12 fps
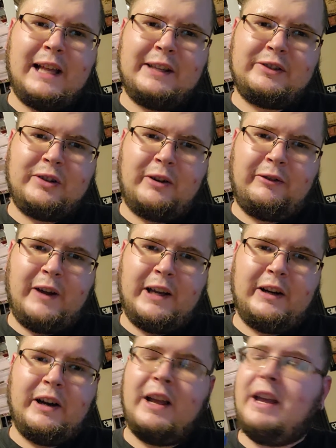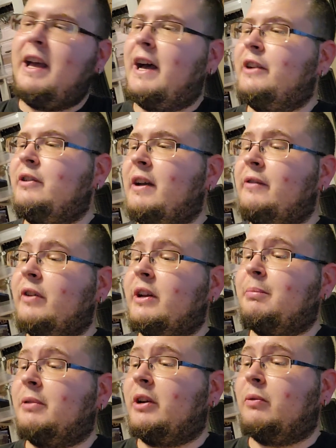Last Starfighter. I do have
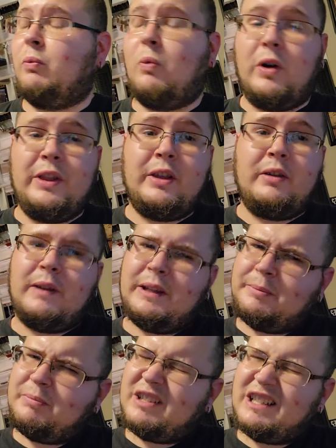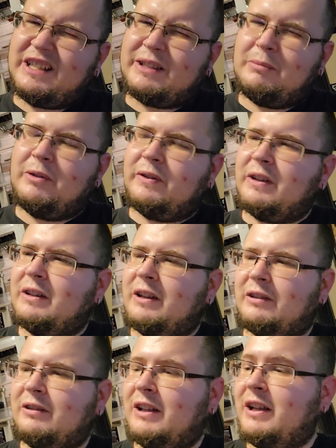Ready Player One, though, and it's a pretty decent movie, I'm
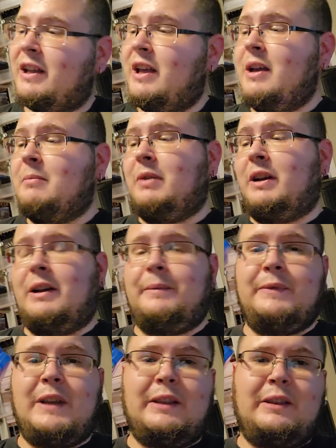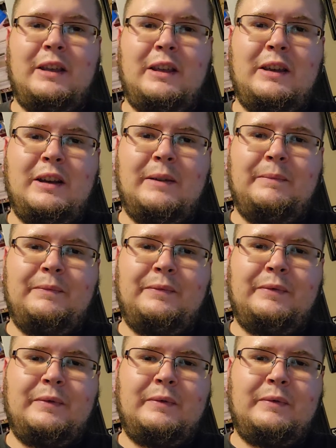not gonna lie. But, yeah, the
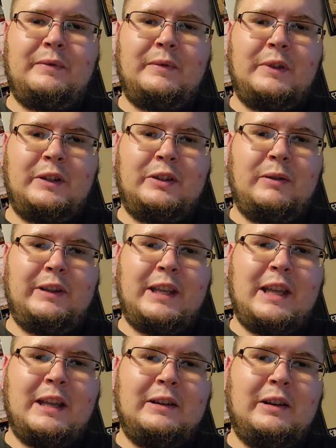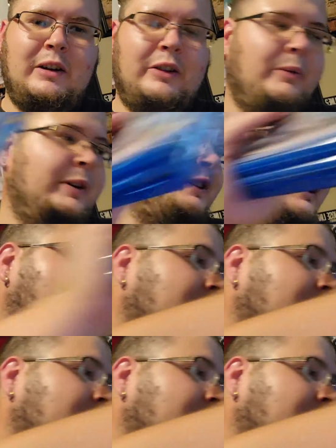two on the end here are the ones that I